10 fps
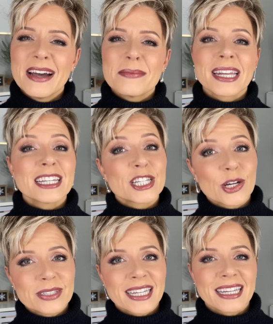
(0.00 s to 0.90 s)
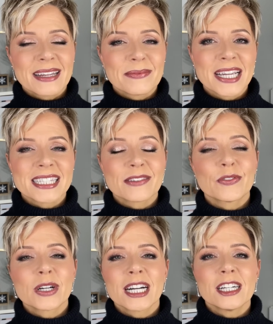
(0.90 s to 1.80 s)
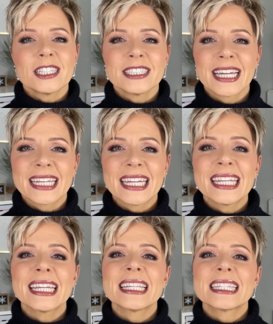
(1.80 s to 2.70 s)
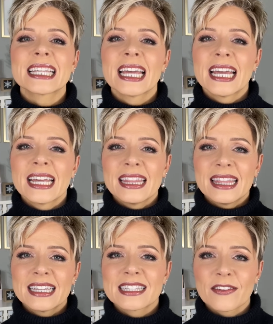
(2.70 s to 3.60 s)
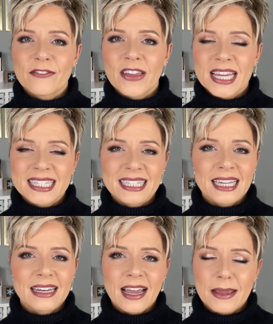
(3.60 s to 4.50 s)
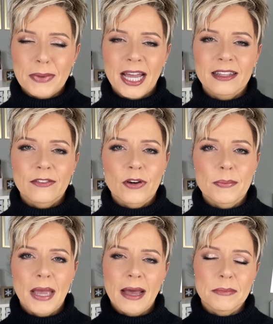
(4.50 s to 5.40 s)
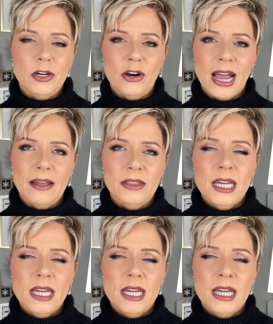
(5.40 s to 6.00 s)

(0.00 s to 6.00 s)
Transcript: but I showed it in my Sephora haul, and it is this face and eye palette from Pat McGrath.